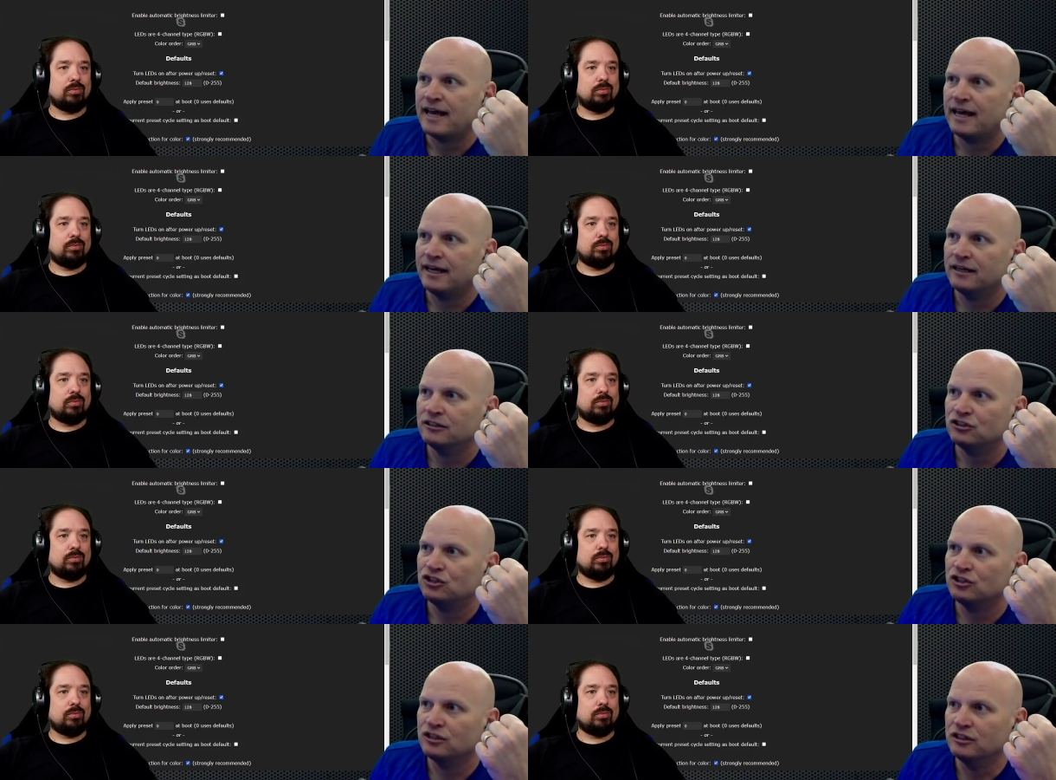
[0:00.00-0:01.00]
Speaker 1: and
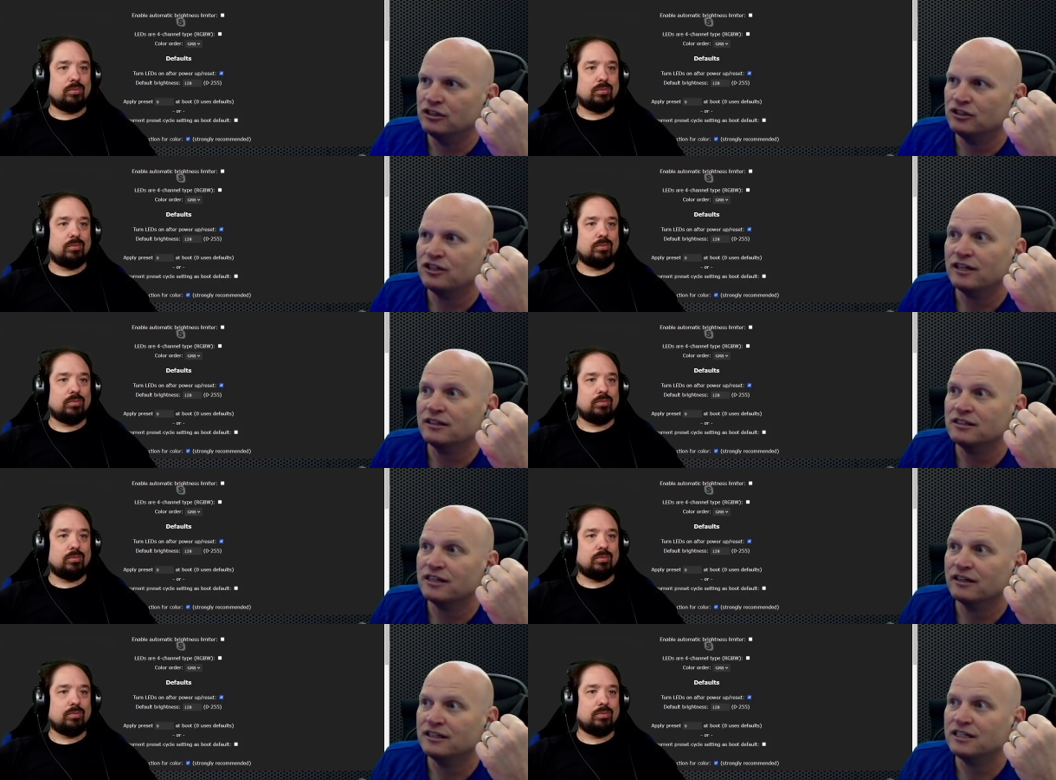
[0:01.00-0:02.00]
you set this
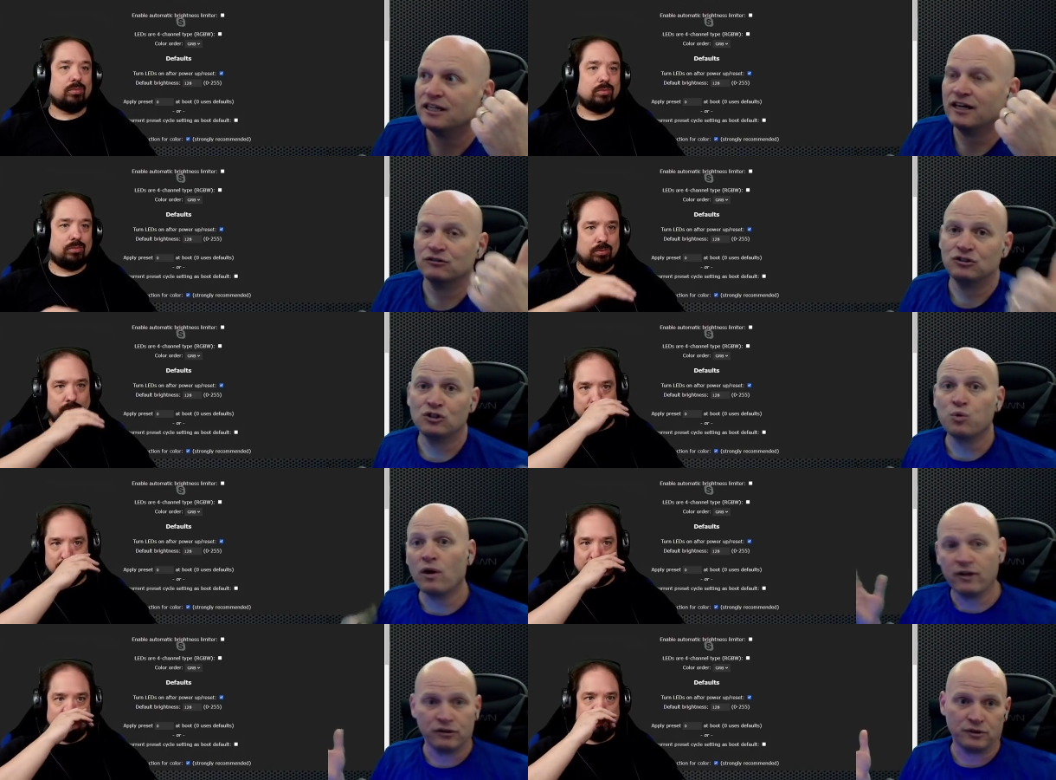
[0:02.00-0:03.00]
L E D count to
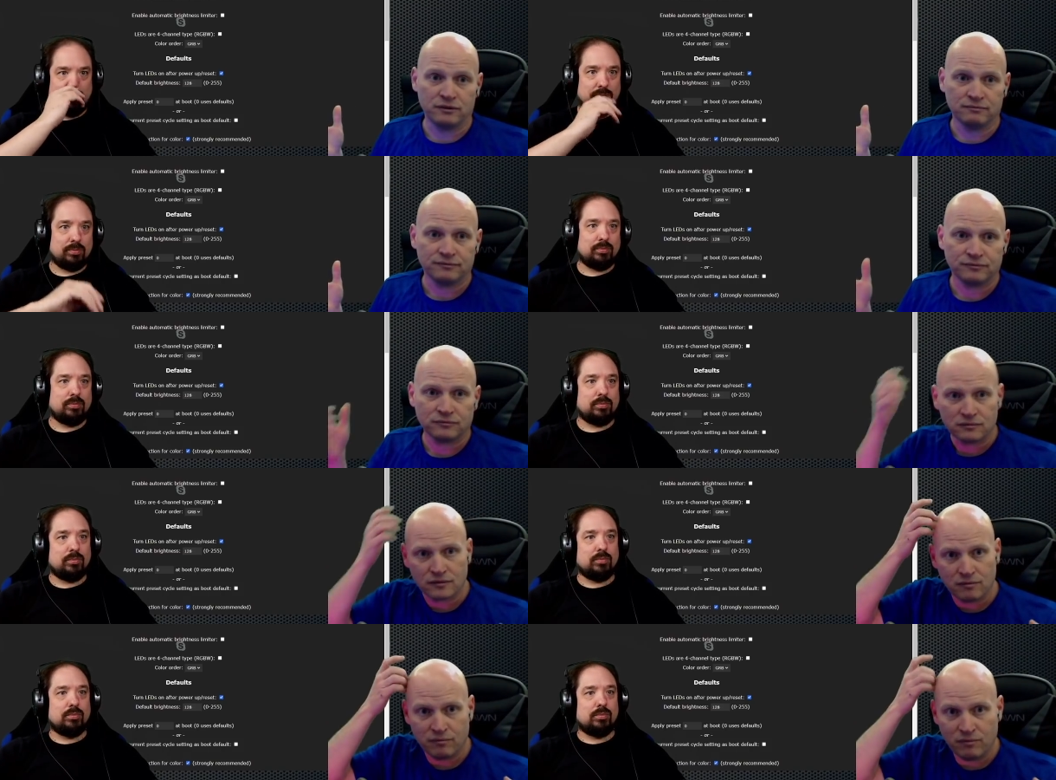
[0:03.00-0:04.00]
twelve hundred.
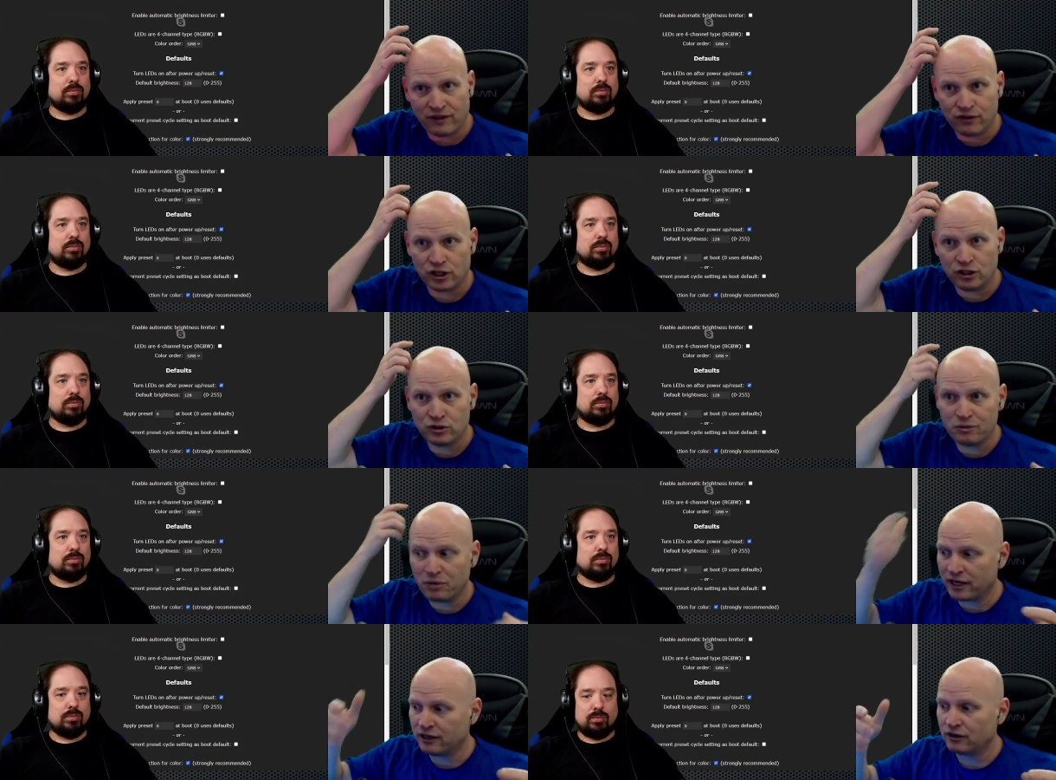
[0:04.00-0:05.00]
If you're going to use the
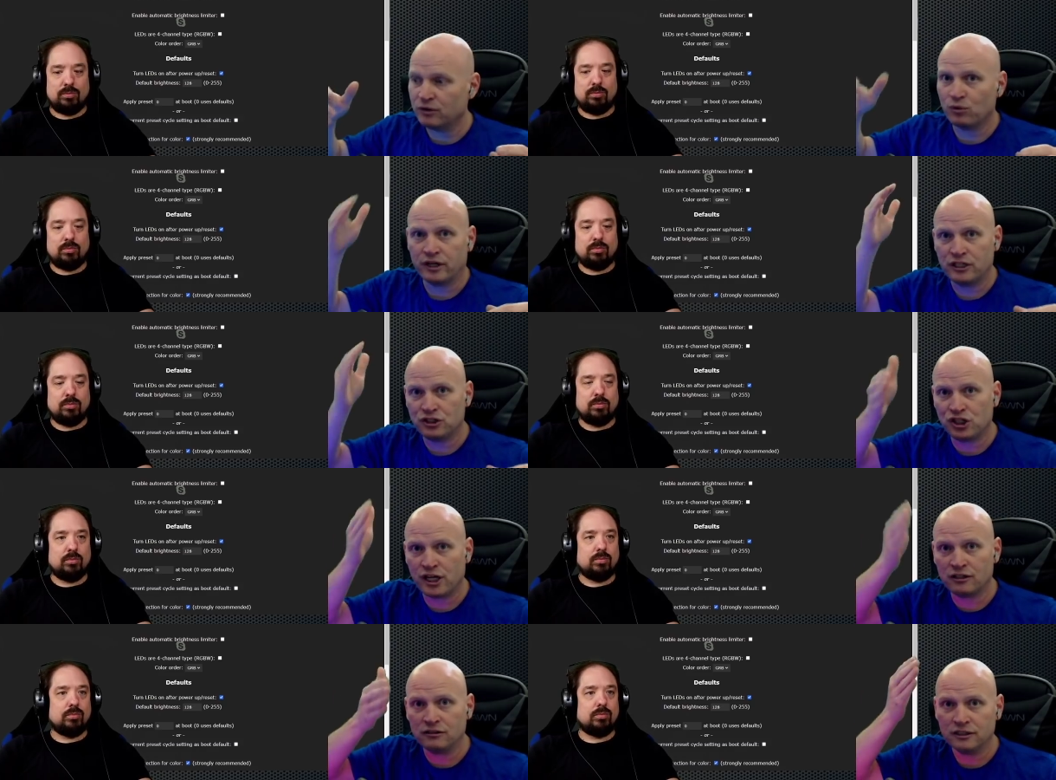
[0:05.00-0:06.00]
binary where each
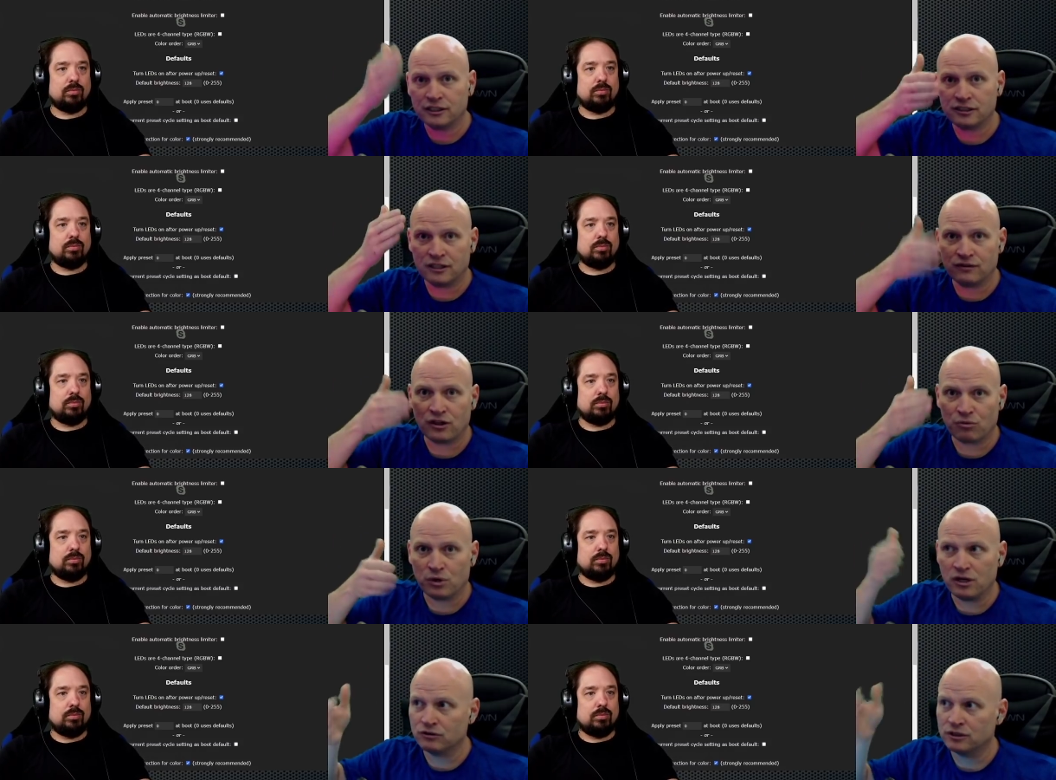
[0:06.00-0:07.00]
channel is giving
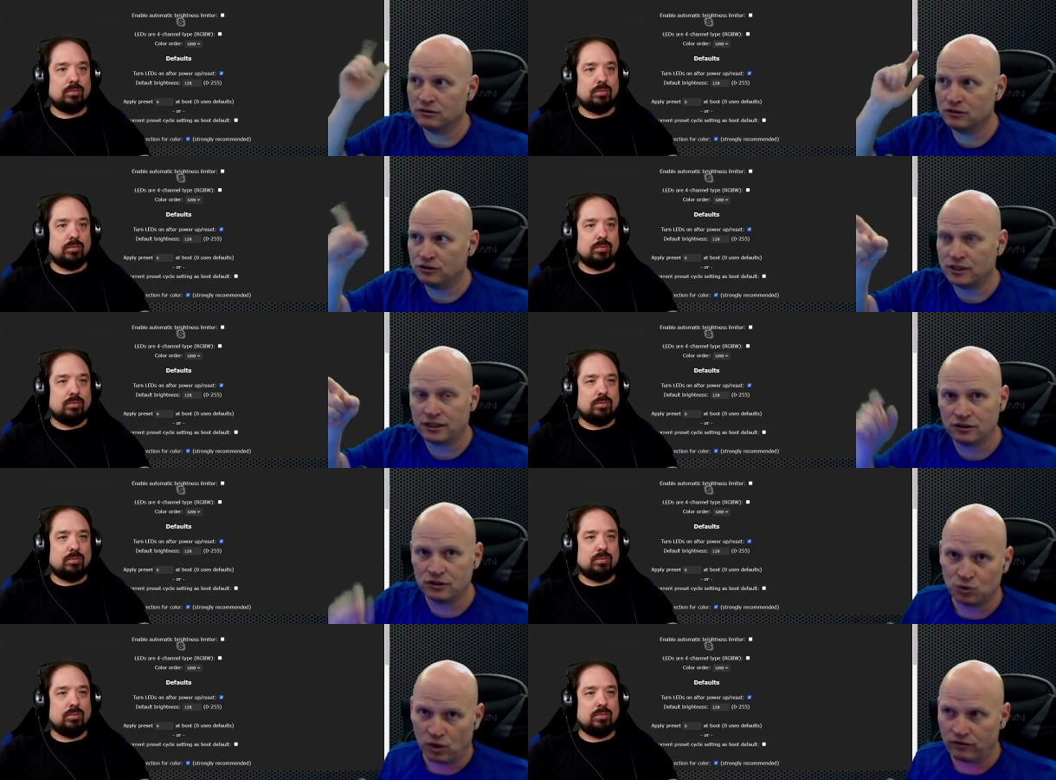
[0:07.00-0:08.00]
three hundred, you set this
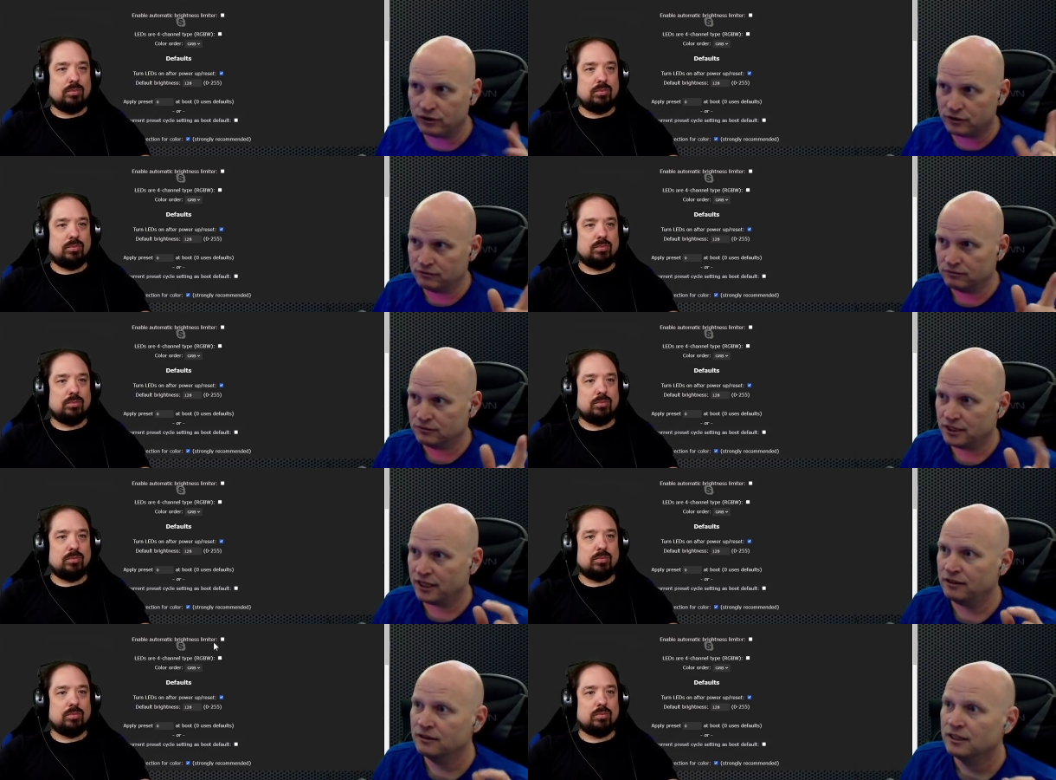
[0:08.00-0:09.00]
to twelve hundred,
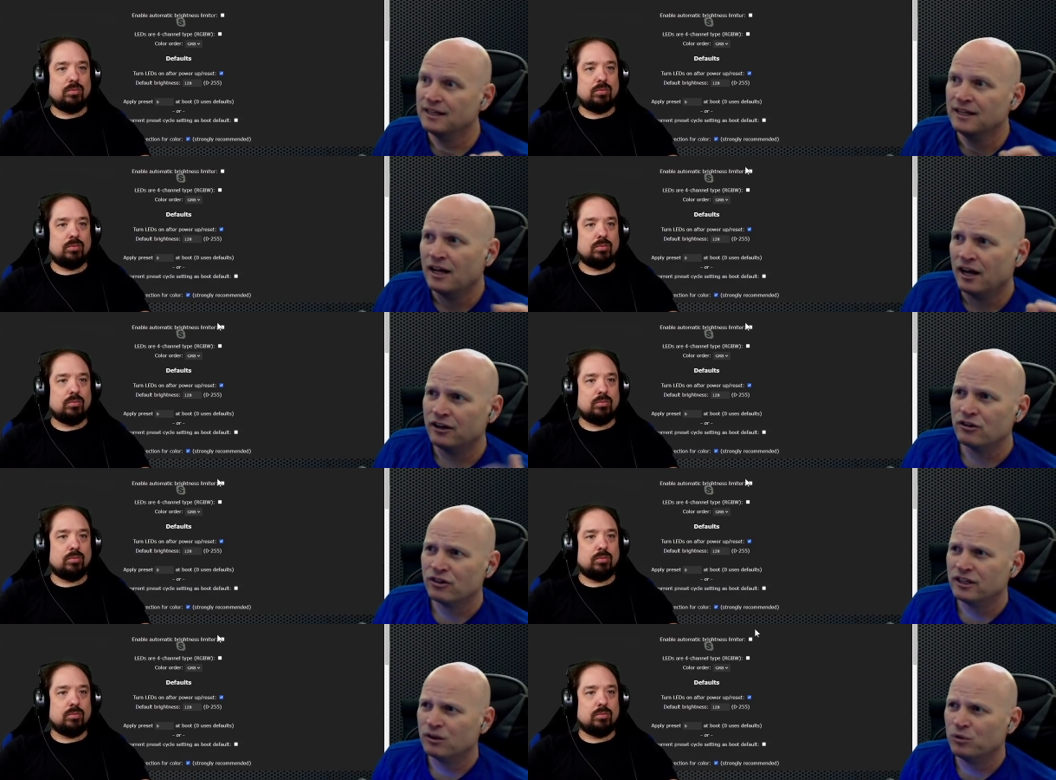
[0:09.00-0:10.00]
okay? Another
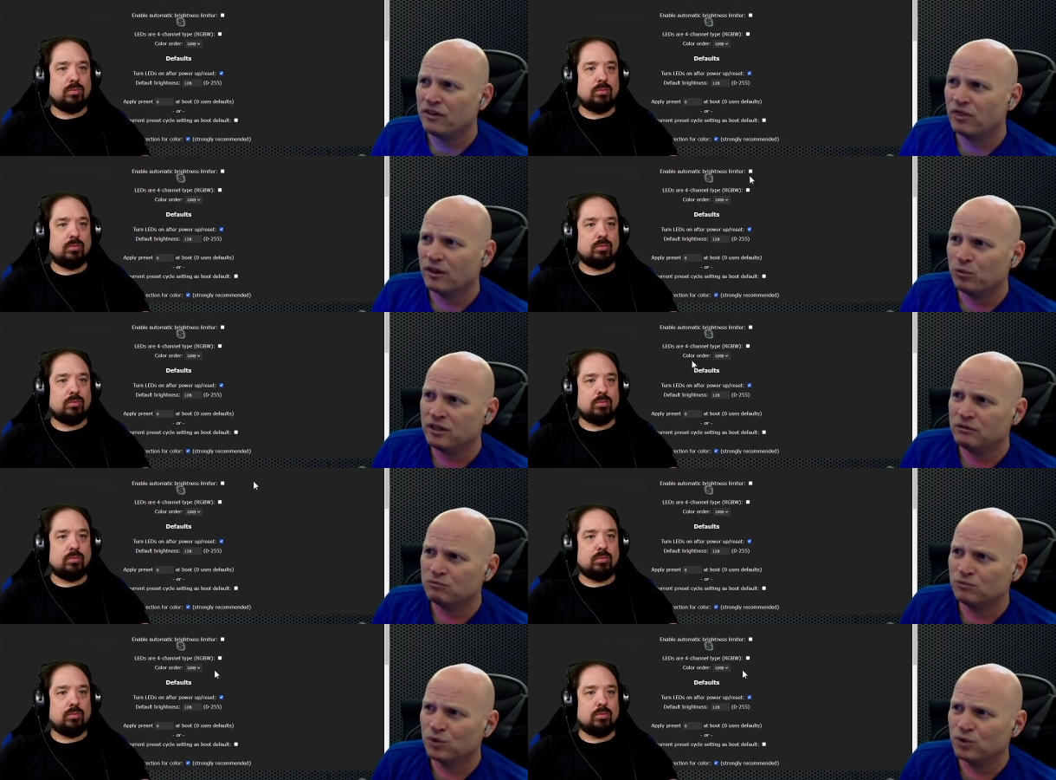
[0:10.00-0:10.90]
thing that we that we